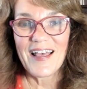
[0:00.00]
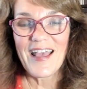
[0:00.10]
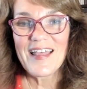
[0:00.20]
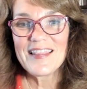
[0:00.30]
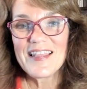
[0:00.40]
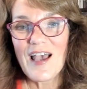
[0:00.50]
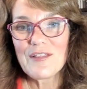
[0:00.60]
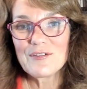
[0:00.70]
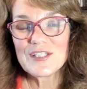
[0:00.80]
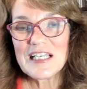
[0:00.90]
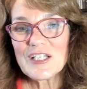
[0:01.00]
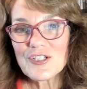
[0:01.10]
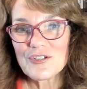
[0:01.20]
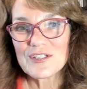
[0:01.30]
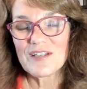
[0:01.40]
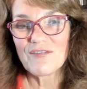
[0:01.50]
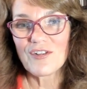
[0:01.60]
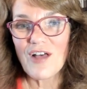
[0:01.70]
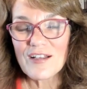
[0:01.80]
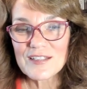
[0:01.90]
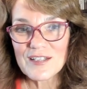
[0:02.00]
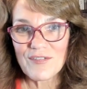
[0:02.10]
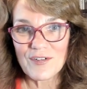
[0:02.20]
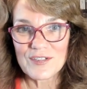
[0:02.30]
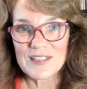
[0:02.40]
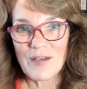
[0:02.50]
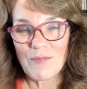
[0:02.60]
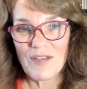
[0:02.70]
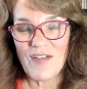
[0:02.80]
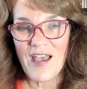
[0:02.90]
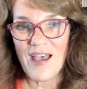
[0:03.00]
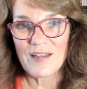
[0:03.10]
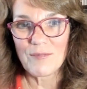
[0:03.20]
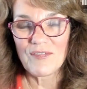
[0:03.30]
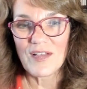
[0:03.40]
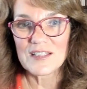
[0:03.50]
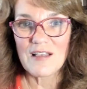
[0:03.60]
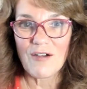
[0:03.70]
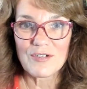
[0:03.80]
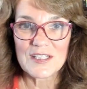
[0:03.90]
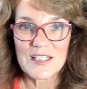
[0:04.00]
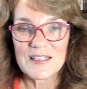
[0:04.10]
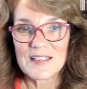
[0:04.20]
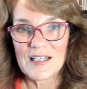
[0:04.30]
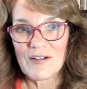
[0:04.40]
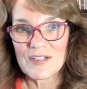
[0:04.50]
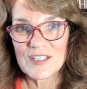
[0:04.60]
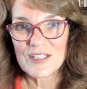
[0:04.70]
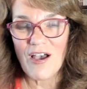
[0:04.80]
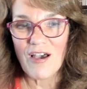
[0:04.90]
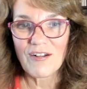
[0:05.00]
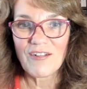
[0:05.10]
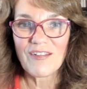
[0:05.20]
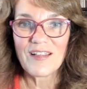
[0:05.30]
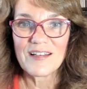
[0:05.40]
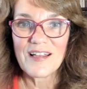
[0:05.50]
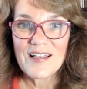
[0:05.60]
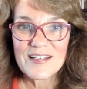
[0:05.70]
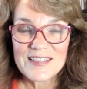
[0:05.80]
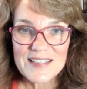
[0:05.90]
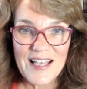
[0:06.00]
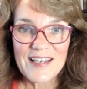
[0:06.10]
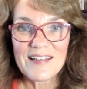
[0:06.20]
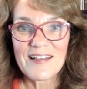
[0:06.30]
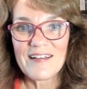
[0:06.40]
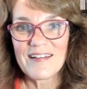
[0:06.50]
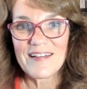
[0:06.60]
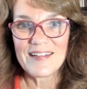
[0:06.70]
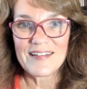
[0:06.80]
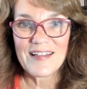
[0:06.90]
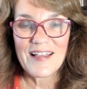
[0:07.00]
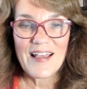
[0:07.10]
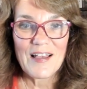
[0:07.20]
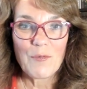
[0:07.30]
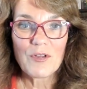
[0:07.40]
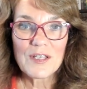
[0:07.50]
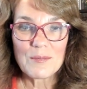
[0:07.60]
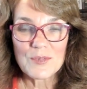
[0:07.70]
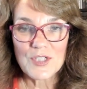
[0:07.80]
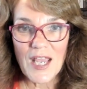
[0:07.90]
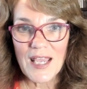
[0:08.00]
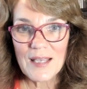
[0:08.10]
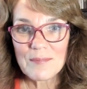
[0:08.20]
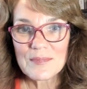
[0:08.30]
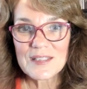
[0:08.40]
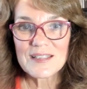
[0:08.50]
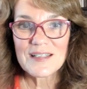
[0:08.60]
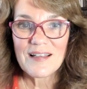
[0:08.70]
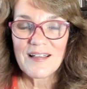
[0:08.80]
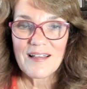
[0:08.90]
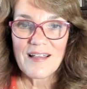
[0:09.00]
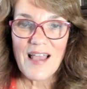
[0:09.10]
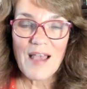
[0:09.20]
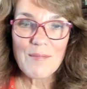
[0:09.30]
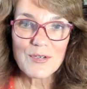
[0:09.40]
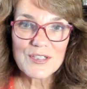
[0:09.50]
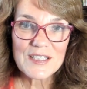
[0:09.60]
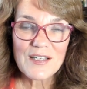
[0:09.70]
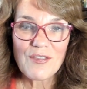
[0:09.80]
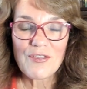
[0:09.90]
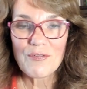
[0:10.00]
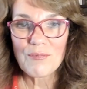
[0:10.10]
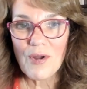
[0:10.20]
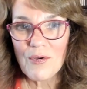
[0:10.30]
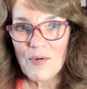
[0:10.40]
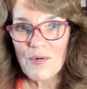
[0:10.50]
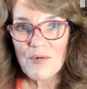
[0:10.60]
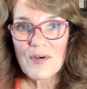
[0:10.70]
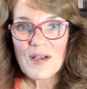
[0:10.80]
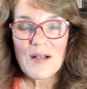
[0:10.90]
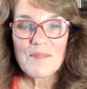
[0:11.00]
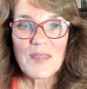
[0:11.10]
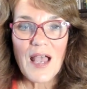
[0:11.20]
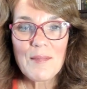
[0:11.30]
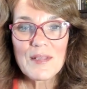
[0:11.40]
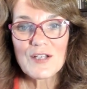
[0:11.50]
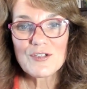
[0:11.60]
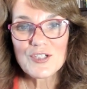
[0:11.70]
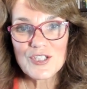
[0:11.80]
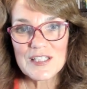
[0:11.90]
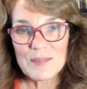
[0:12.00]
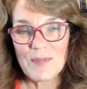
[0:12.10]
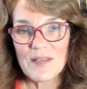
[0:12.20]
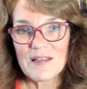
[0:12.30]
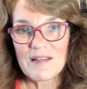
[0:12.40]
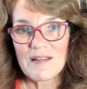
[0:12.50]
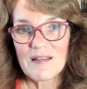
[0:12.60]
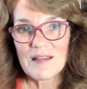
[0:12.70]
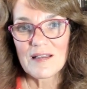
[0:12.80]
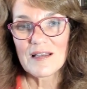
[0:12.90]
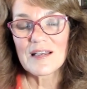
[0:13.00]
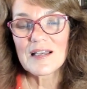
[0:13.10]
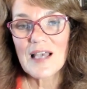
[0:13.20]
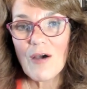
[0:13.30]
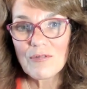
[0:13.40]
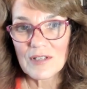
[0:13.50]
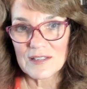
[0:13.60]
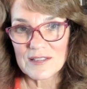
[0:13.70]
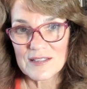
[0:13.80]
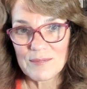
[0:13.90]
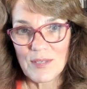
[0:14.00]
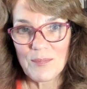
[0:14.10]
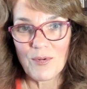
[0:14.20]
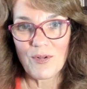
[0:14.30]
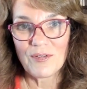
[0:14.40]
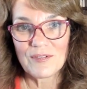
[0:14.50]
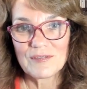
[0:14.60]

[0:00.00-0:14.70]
And the other teachers and philosophers that we've had, we've had Socrates and Aristotle and Seneca and William James, Emerson, Thoreau. I mean, there's just been countless people